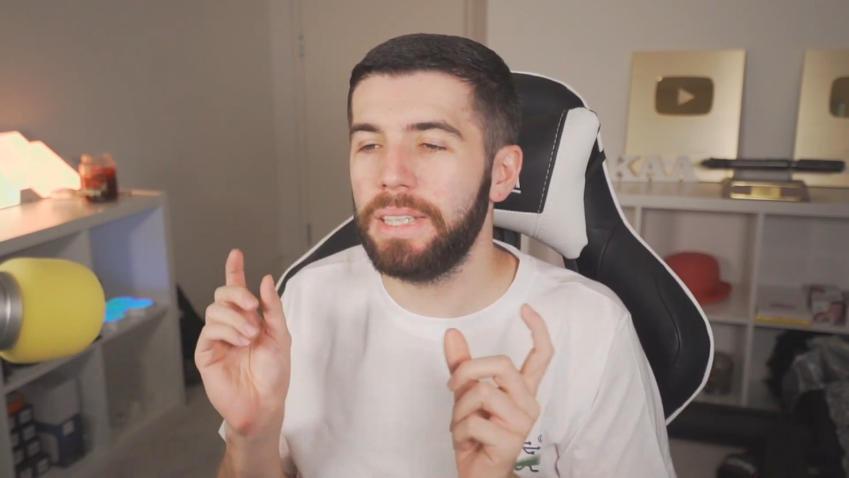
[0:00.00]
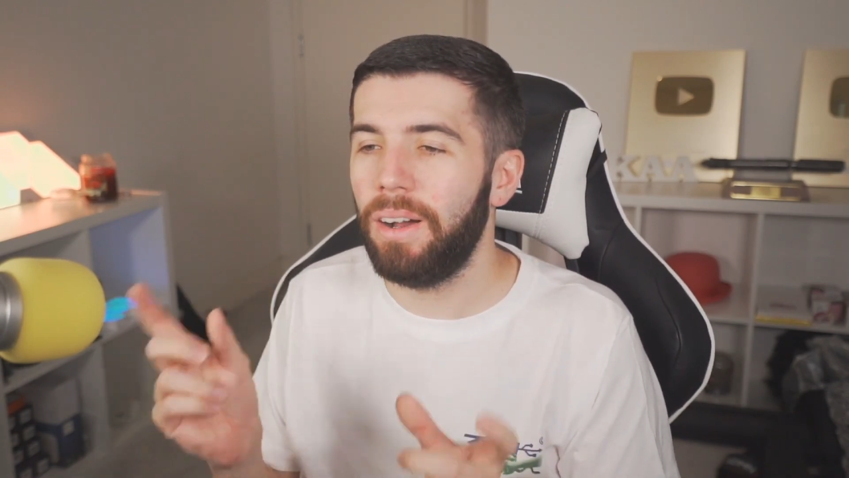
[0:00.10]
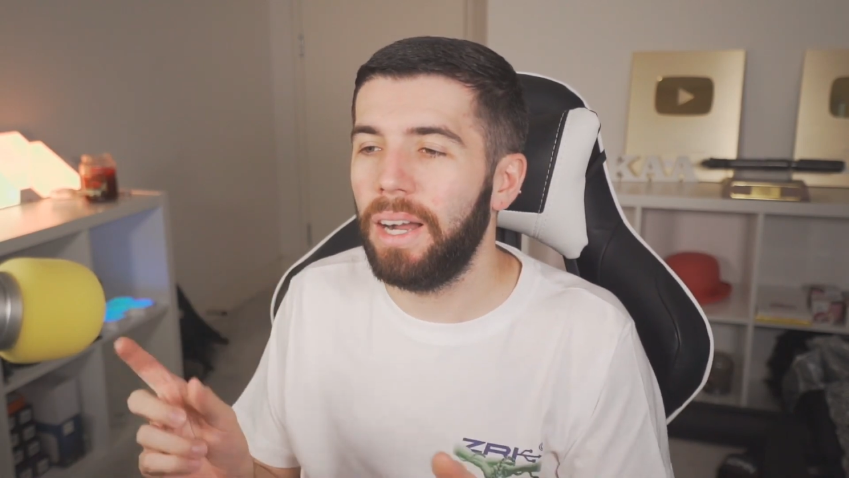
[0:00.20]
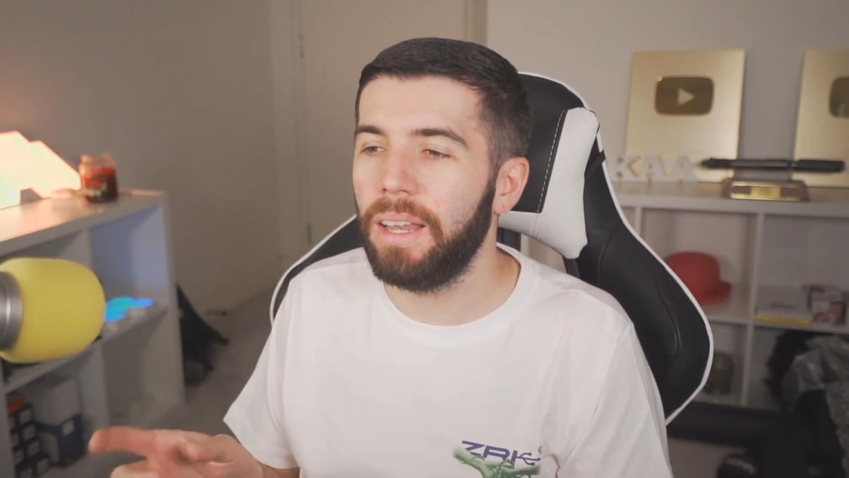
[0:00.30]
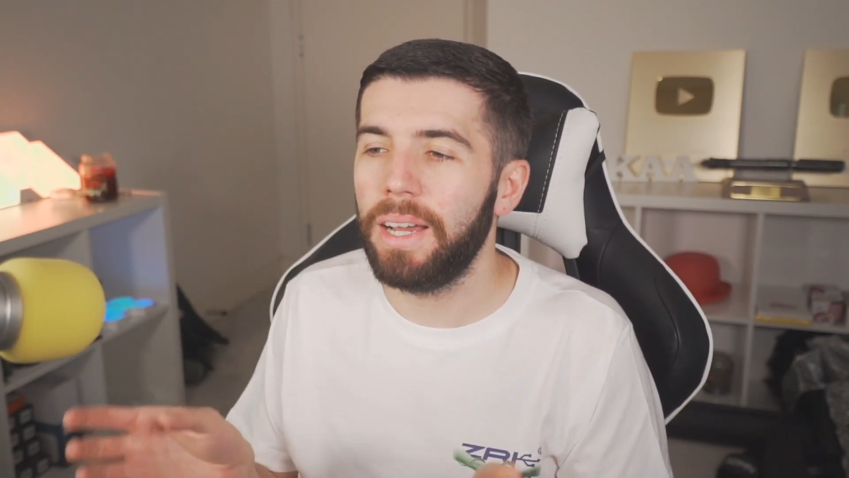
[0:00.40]
and
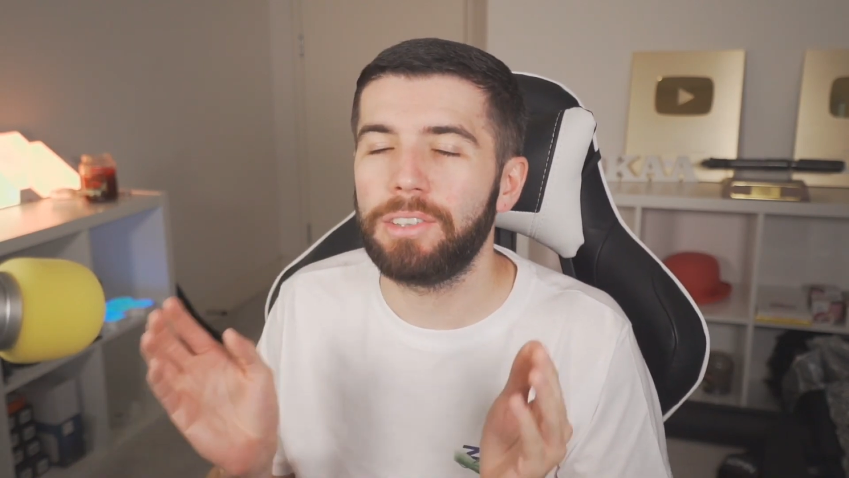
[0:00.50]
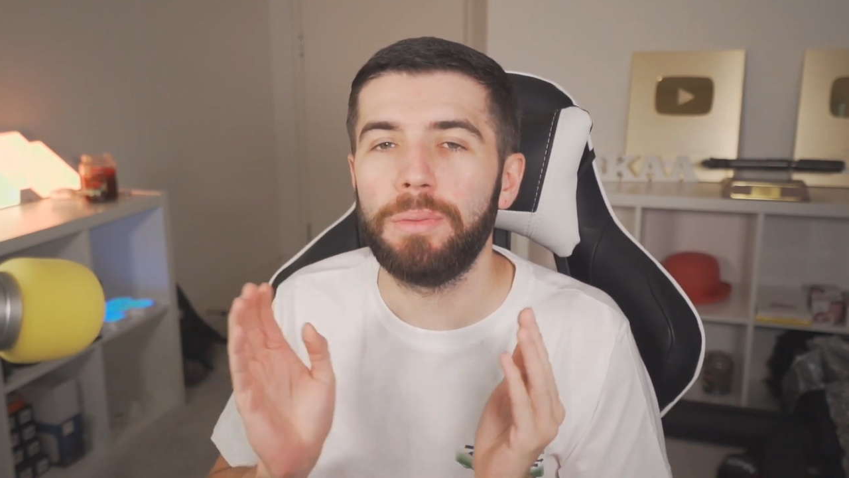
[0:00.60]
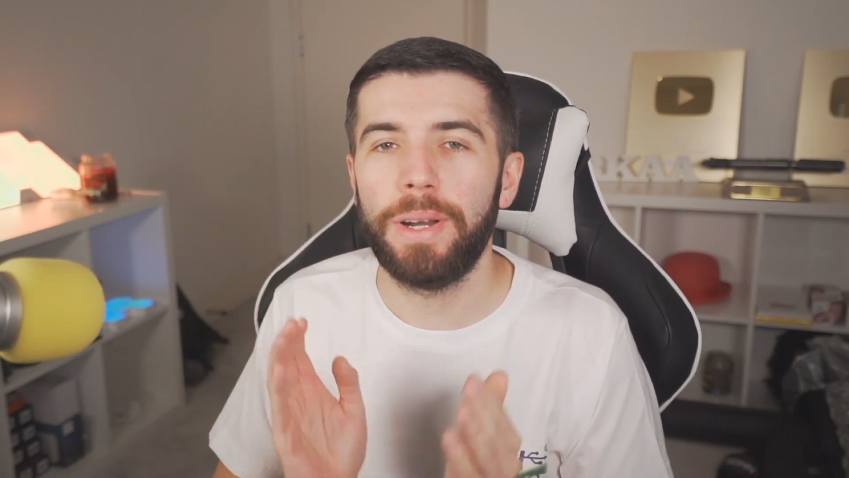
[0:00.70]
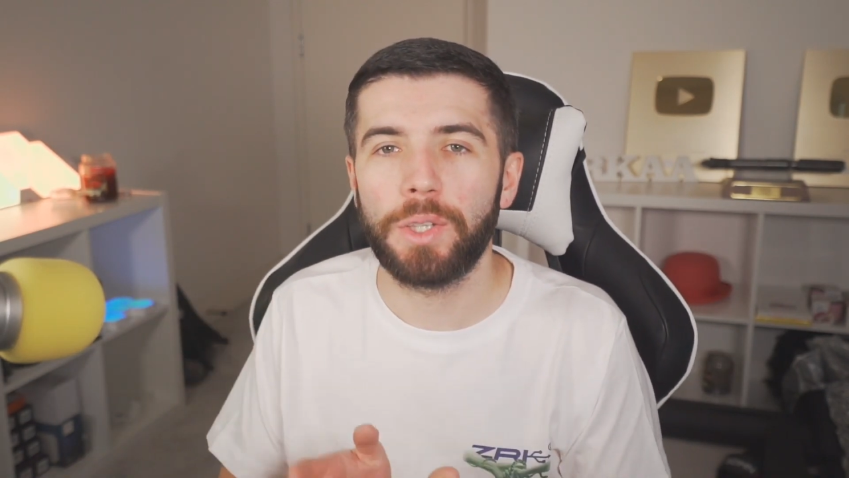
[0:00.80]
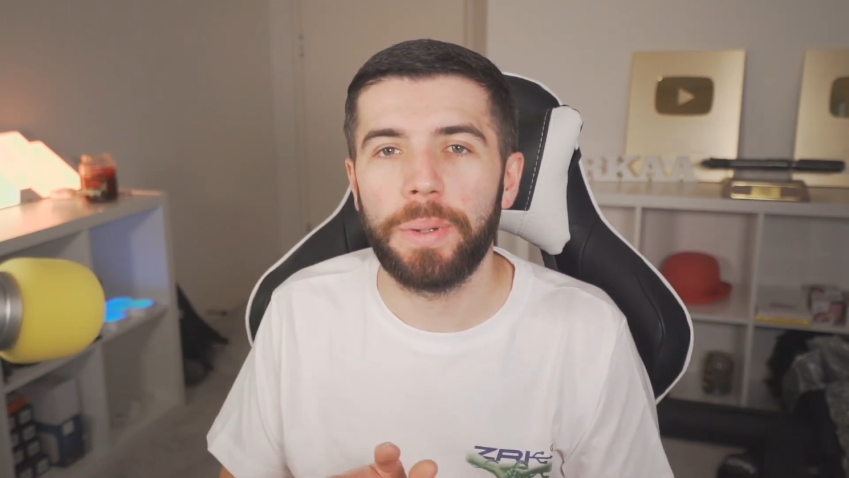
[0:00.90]
highlights from
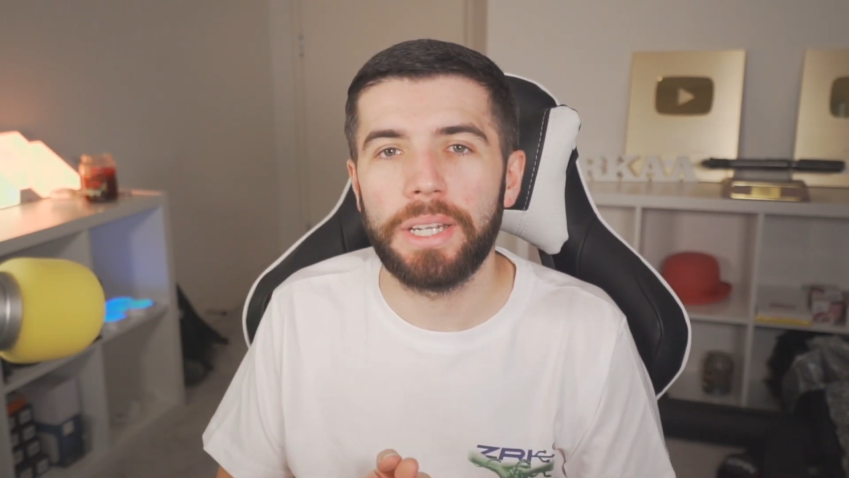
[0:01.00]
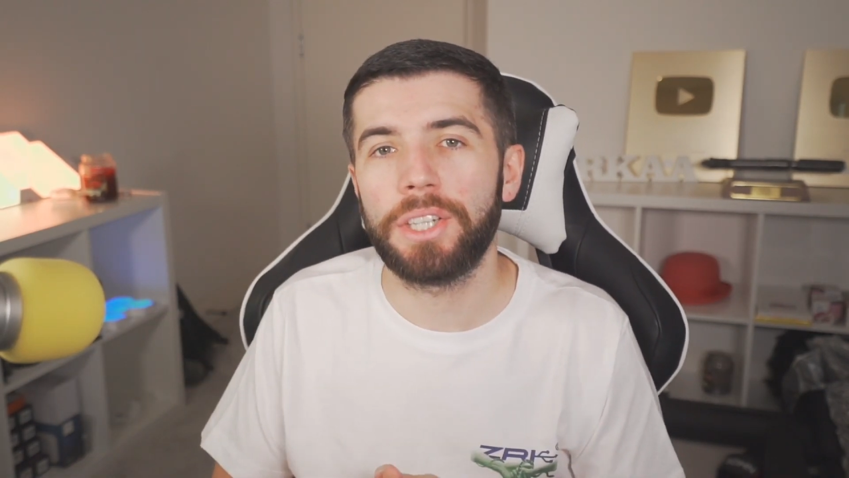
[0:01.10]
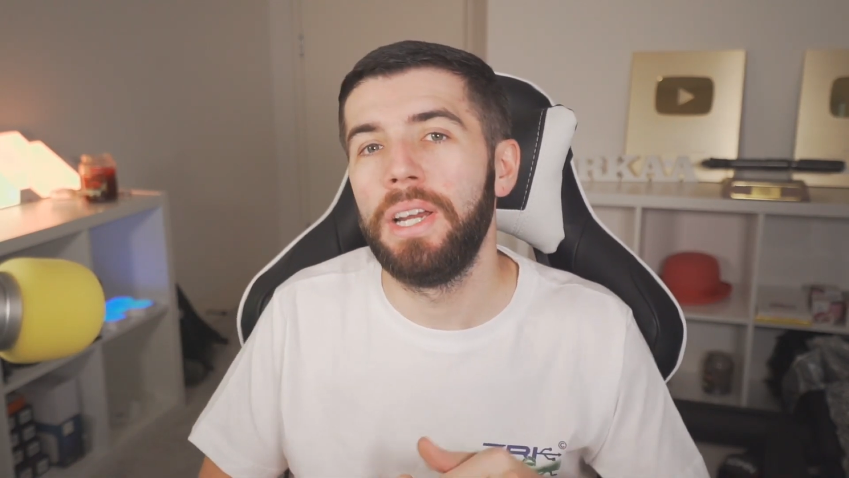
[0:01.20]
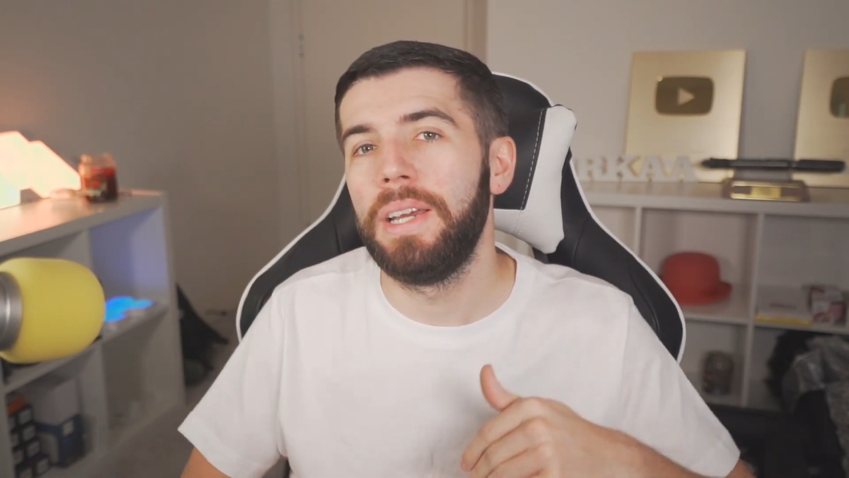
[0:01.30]
my Twitch.